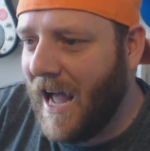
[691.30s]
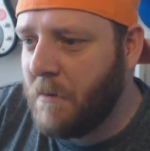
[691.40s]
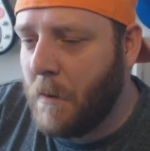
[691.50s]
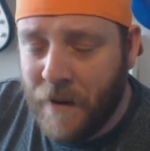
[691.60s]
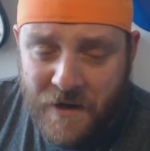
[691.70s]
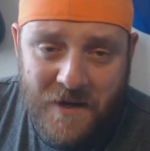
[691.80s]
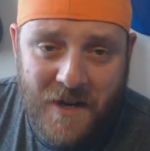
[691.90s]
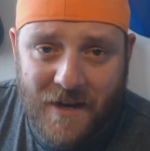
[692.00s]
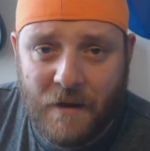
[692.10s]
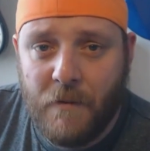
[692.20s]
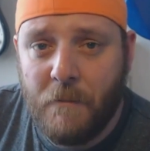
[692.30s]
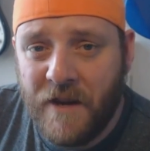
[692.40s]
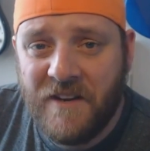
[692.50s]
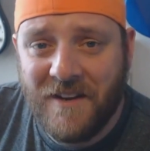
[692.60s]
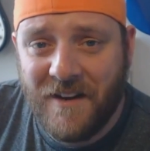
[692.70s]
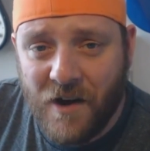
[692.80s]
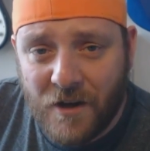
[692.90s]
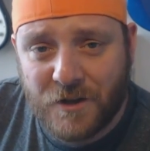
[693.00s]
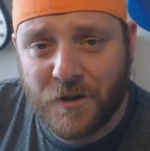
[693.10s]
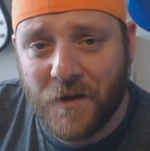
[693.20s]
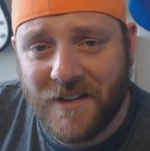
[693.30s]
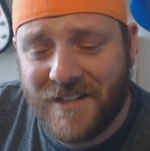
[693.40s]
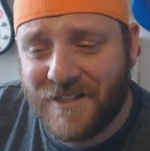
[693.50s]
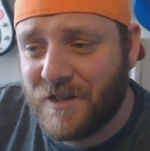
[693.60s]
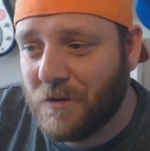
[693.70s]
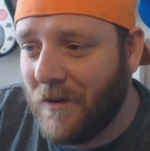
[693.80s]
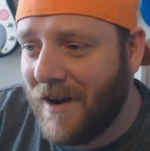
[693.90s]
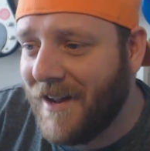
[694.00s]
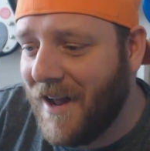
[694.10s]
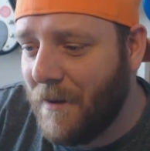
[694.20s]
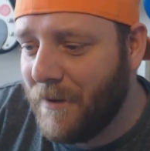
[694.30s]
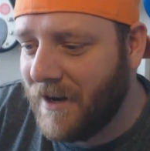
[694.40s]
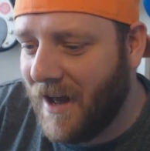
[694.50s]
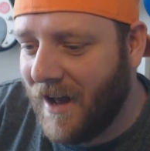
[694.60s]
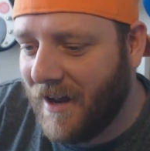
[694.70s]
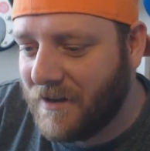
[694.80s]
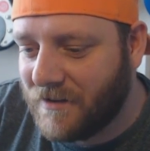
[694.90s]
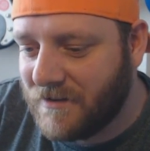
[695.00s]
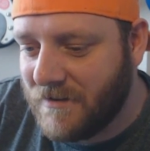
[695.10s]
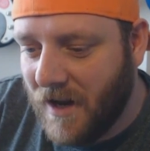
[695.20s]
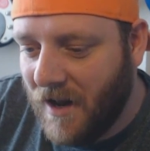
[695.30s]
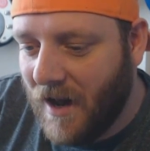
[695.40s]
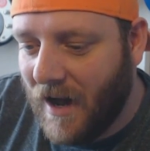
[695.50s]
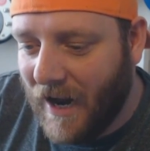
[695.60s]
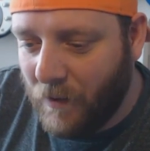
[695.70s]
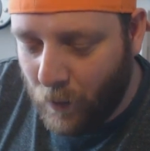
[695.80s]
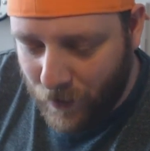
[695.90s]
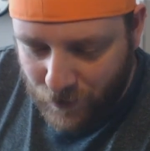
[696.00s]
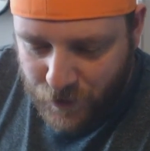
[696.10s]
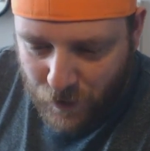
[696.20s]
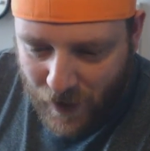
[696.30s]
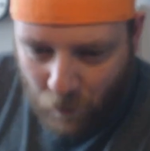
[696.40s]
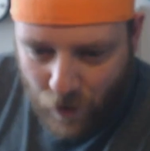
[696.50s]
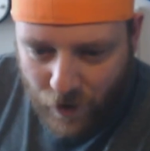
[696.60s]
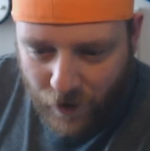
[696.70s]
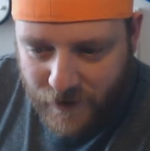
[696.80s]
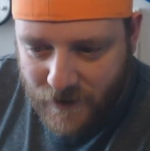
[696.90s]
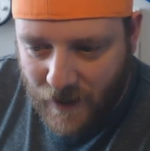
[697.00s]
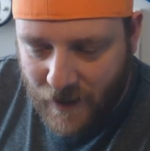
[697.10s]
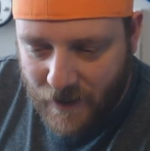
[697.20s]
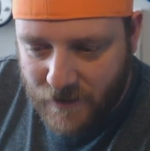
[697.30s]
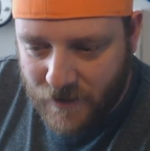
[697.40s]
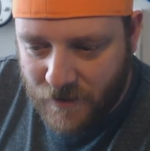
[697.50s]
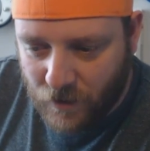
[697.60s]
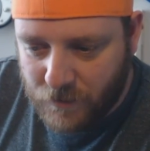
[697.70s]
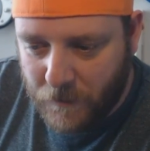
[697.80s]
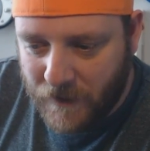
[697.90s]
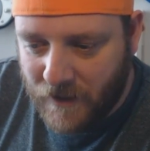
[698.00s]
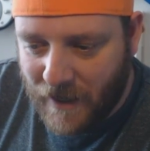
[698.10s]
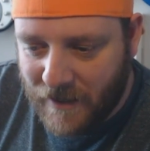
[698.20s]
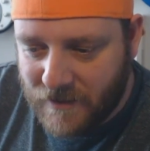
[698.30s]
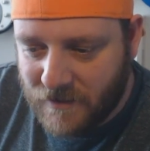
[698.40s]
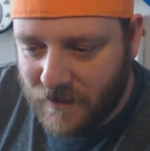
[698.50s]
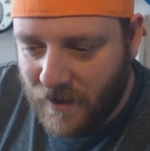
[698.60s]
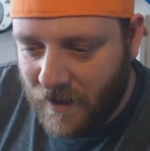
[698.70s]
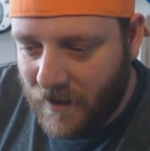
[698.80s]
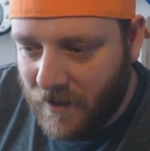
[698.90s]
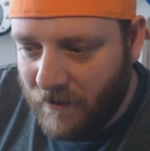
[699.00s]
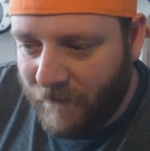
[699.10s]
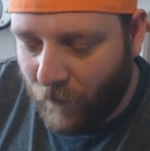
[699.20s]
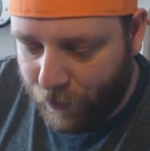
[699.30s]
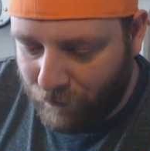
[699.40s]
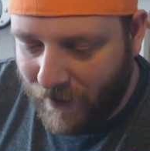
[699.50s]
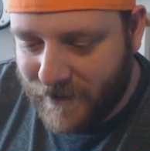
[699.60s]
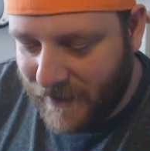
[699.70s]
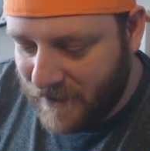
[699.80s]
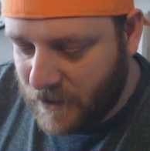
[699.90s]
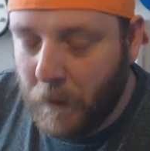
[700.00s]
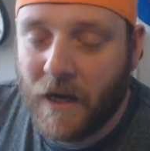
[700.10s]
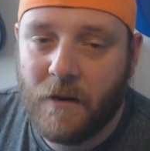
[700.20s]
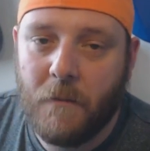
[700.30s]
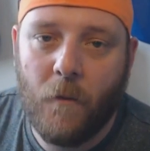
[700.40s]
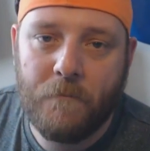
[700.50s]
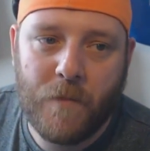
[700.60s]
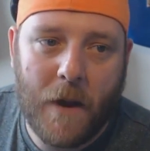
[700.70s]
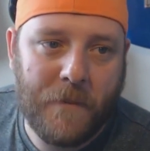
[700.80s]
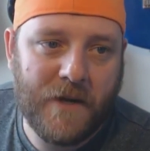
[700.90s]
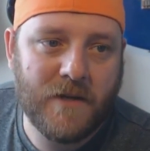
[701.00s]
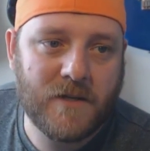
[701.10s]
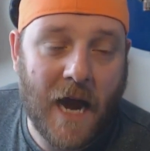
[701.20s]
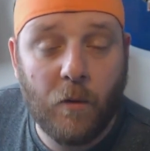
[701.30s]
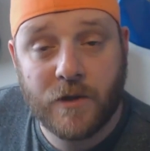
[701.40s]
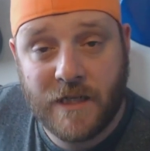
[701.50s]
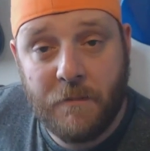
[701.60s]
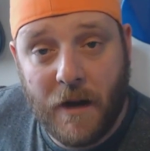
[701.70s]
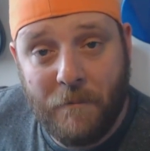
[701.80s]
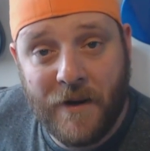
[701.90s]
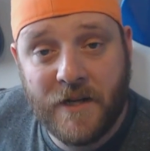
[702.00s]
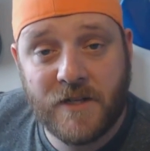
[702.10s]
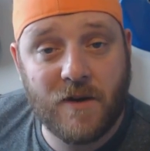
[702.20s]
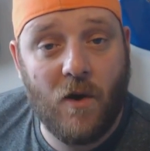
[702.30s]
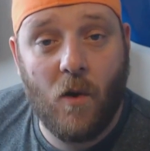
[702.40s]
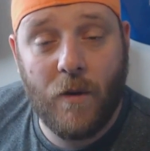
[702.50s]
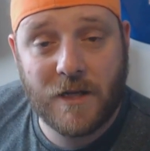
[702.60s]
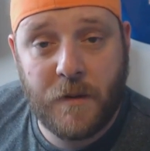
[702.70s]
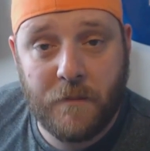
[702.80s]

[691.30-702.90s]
I'm opinionated and I'm an opinionated arsehole. That's just the way I am, and I will try and work on it and not be as forthright in speaking about my opinions. I will say my opinions always.